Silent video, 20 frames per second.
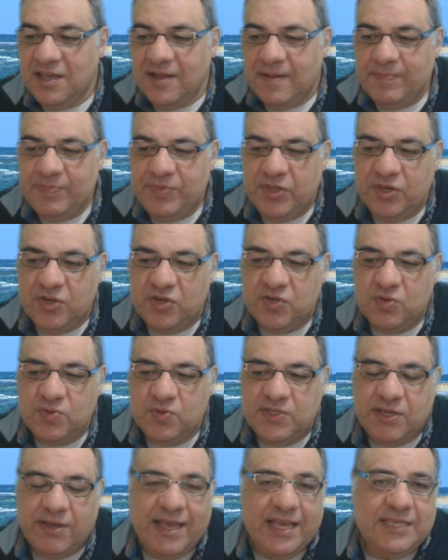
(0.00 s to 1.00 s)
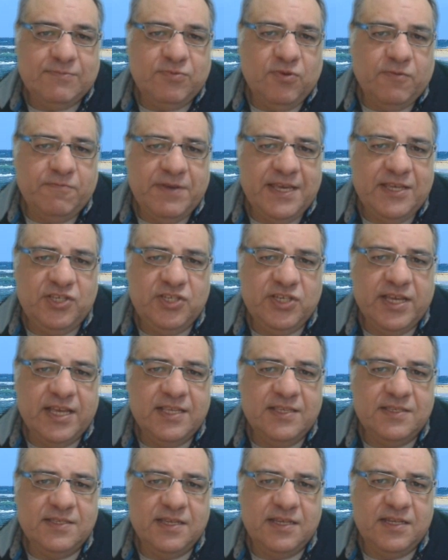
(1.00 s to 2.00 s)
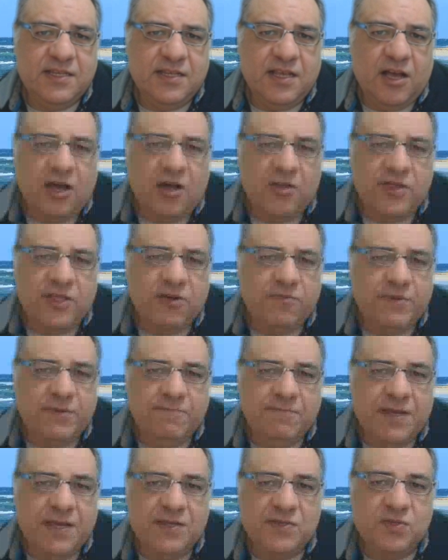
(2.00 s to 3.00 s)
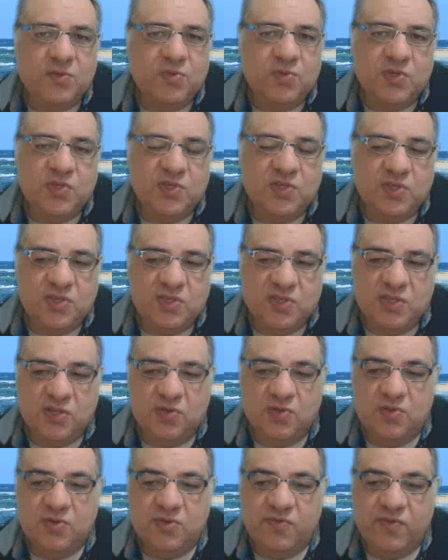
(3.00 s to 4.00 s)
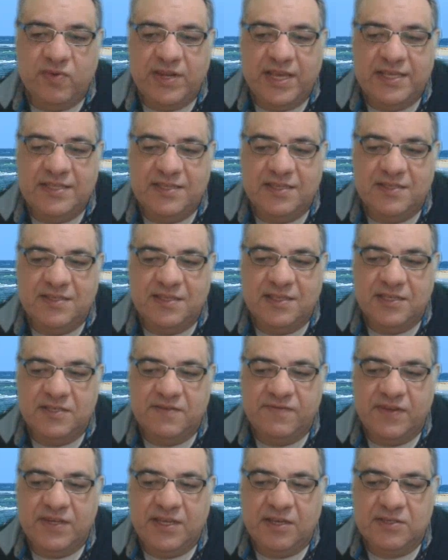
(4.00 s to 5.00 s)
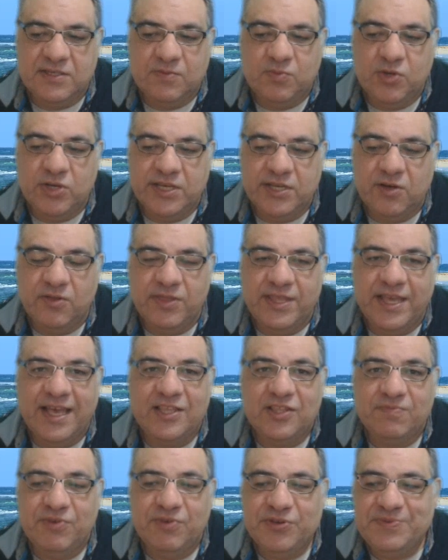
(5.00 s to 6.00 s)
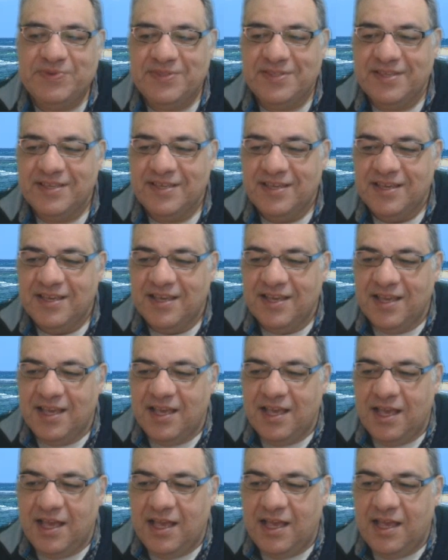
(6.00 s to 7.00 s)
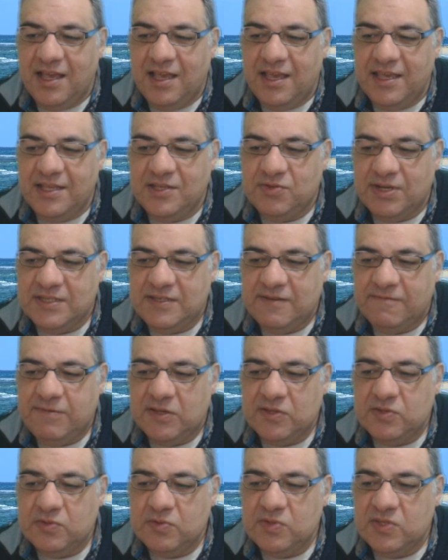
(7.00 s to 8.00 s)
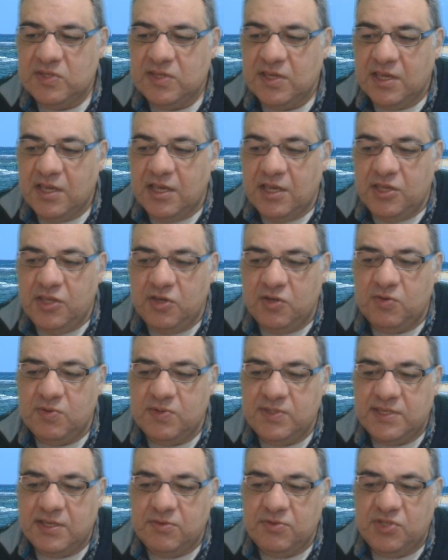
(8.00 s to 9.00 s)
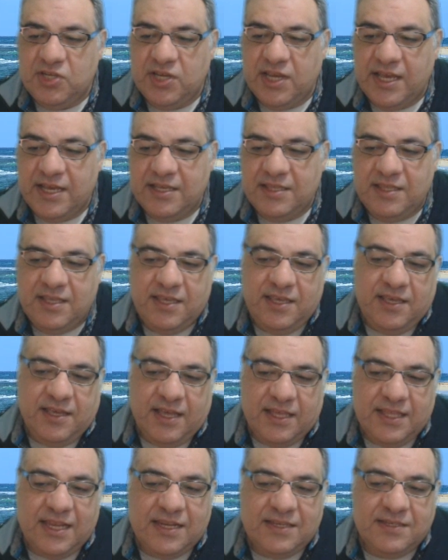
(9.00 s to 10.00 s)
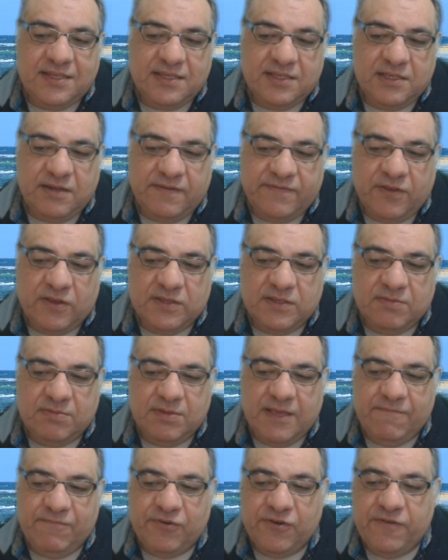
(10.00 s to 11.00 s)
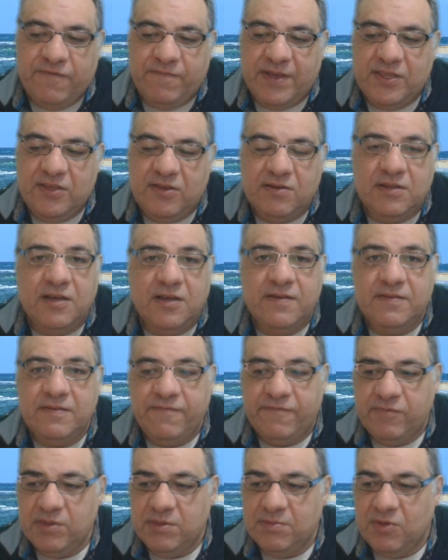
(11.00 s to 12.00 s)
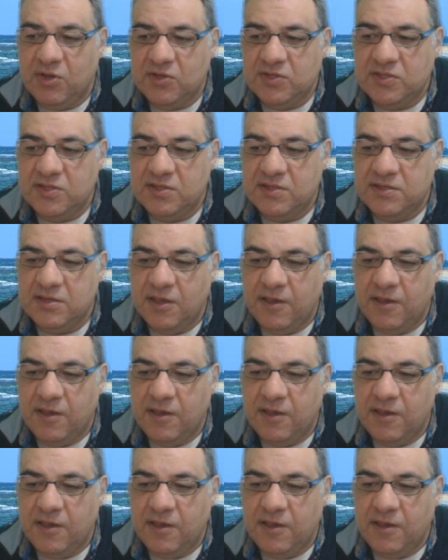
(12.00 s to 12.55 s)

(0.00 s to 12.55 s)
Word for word: You can also export PGNs, and there'll be puzzles soon related to these videos. I'm working on that at the moment. Interactive puzzles. You can also check the analysis and advancement, the improved menu, learn from the masters,